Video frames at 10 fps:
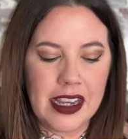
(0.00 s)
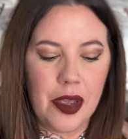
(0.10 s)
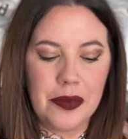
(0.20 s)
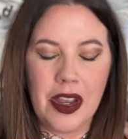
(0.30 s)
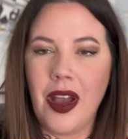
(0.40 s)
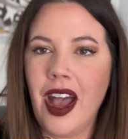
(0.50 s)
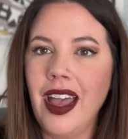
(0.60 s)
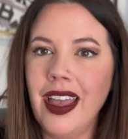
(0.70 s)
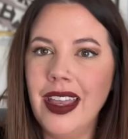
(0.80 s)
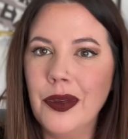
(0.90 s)
up, now
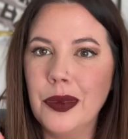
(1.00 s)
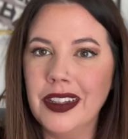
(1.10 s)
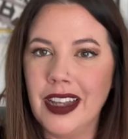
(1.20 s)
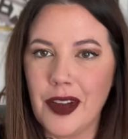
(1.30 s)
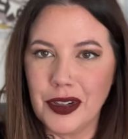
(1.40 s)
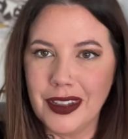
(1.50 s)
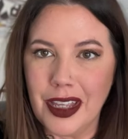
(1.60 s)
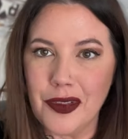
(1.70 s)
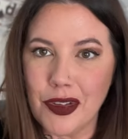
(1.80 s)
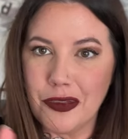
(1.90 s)
I will never
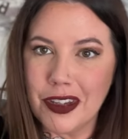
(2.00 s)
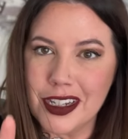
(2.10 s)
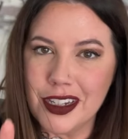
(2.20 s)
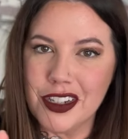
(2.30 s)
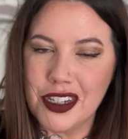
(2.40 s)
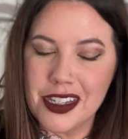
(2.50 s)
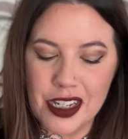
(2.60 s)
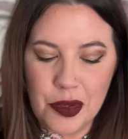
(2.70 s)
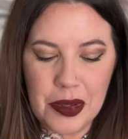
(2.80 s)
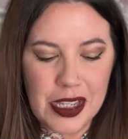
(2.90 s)
leave a vintage
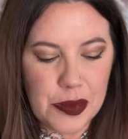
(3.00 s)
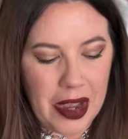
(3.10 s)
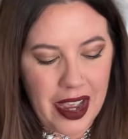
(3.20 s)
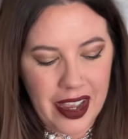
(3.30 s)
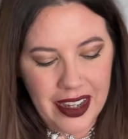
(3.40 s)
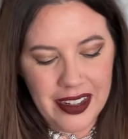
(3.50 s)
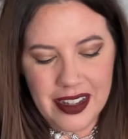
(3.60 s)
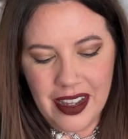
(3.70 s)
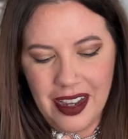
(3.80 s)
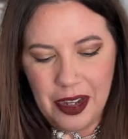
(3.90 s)
Disney piece
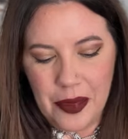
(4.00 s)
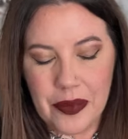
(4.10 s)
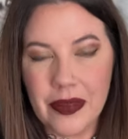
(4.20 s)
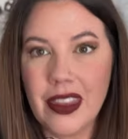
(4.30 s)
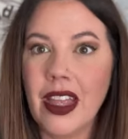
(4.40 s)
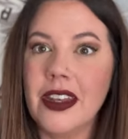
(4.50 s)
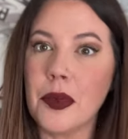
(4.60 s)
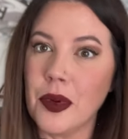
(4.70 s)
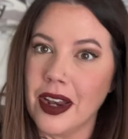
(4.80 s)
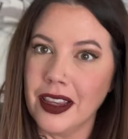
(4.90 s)
behind. Um,
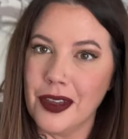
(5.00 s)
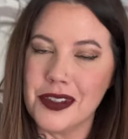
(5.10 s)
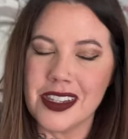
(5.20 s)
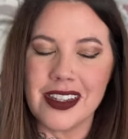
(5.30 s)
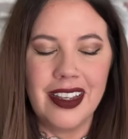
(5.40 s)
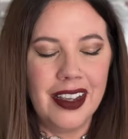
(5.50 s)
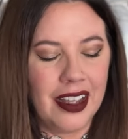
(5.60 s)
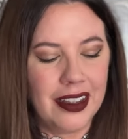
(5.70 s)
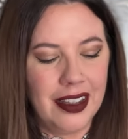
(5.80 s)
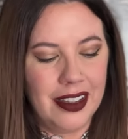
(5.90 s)
Number one, I love Disney.
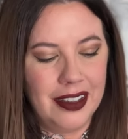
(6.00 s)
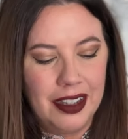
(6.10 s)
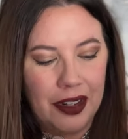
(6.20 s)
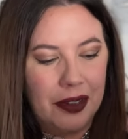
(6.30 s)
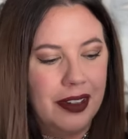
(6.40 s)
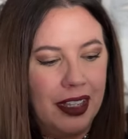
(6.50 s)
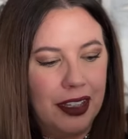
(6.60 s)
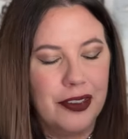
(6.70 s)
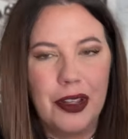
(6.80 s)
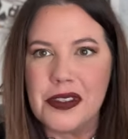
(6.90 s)
I, you know, I
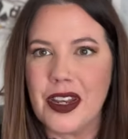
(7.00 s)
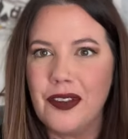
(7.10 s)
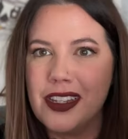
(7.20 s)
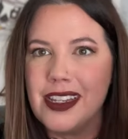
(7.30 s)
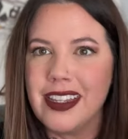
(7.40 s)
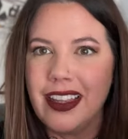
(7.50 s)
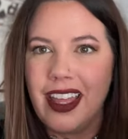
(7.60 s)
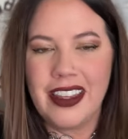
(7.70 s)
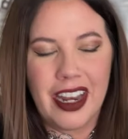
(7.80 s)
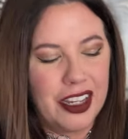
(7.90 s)
live close enough to
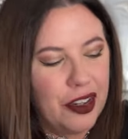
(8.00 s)
Disneyland that I can